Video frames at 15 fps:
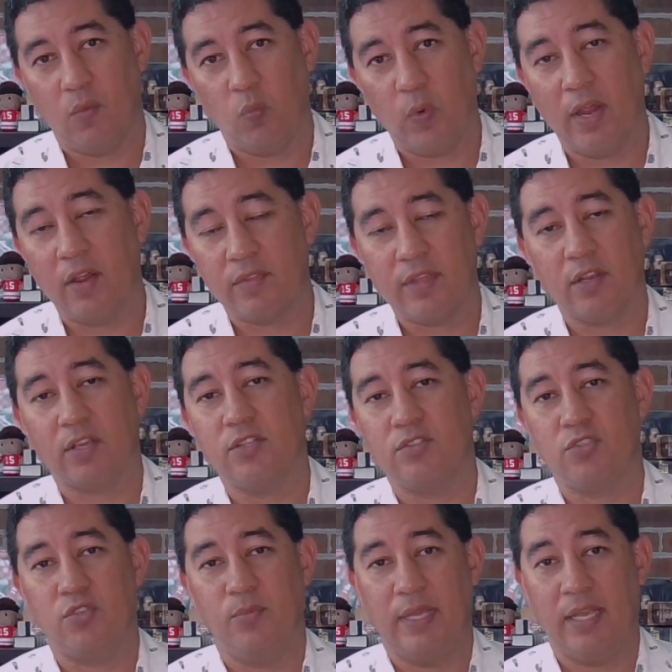where they're
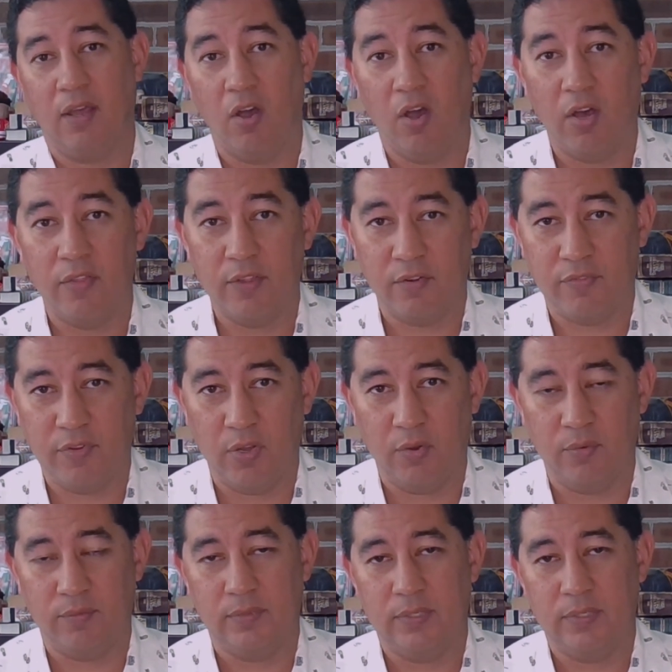consuming on their phone.